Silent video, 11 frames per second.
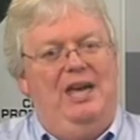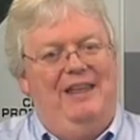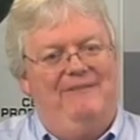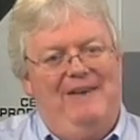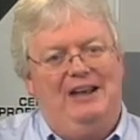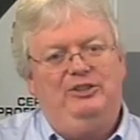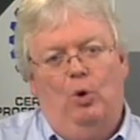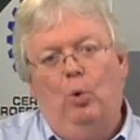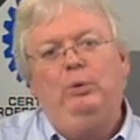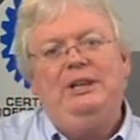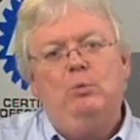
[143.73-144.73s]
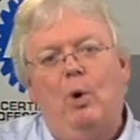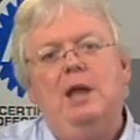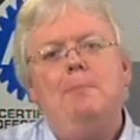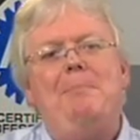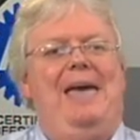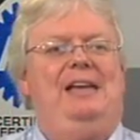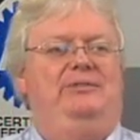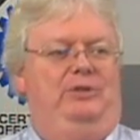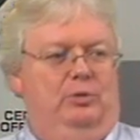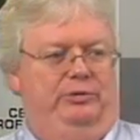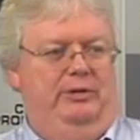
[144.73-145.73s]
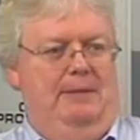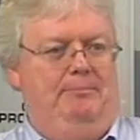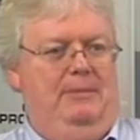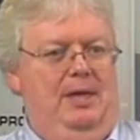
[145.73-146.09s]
and affect only one bank's fuel trim.